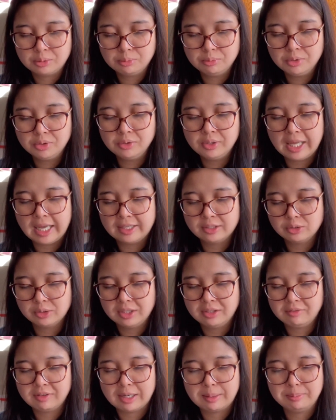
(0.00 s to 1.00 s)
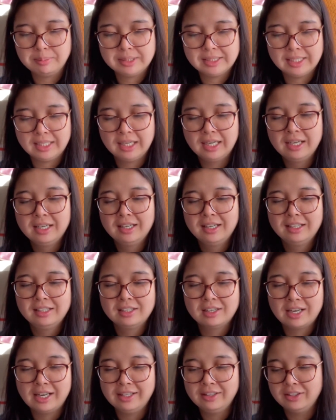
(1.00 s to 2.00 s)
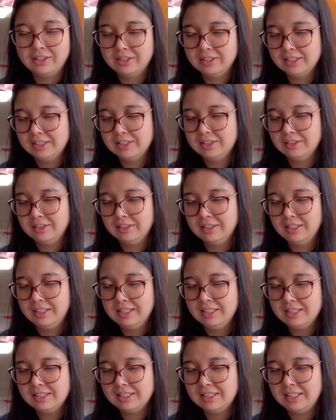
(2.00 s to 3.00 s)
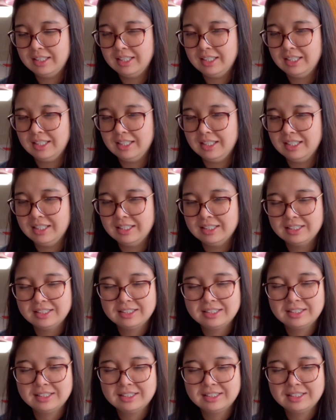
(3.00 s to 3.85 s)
wool and 25% nylon. So this is